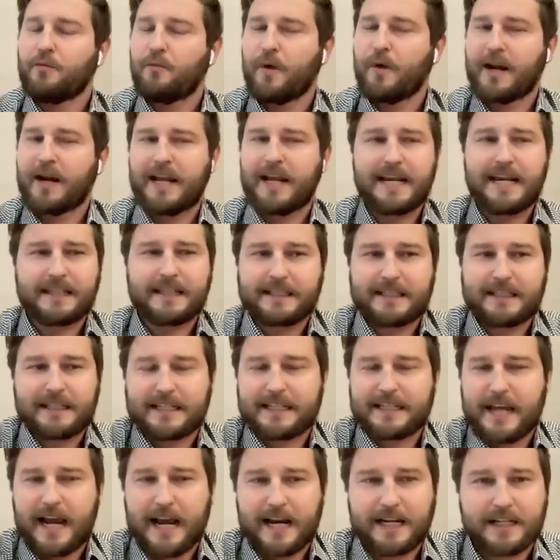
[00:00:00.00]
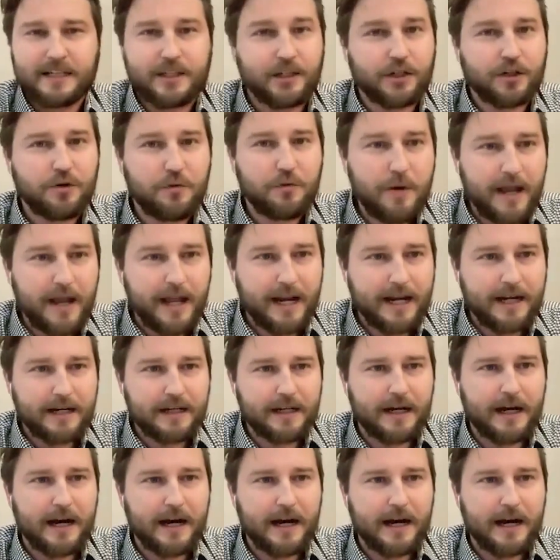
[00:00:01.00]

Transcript: When he decided to quit,